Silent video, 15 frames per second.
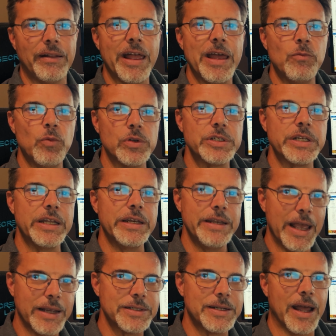and we'll see you
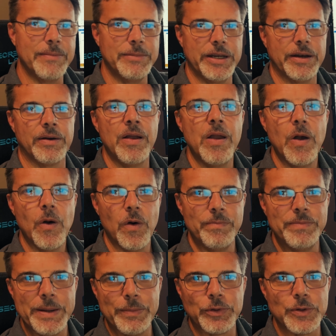next time here on
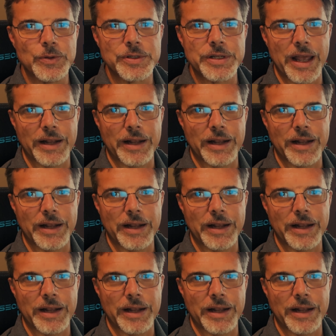PeopleTools Tech